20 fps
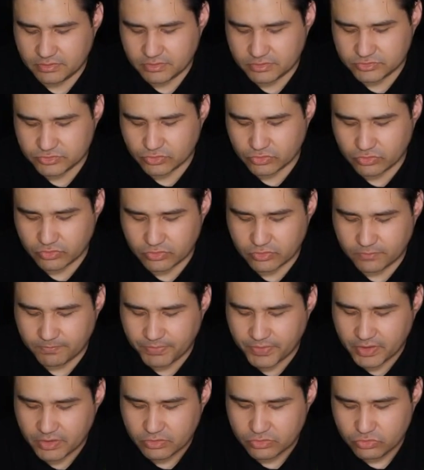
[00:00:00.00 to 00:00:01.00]
So
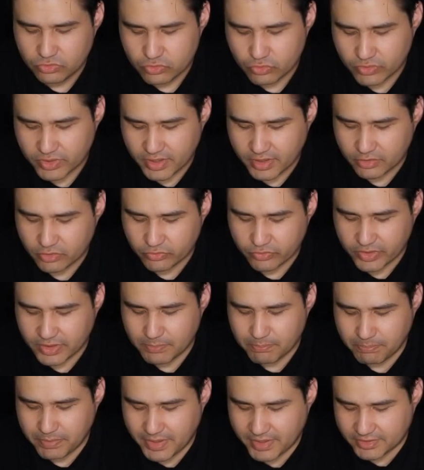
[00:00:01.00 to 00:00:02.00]
you can already
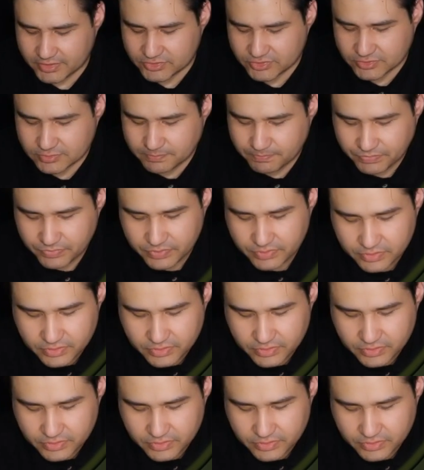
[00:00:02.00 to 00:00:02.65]
place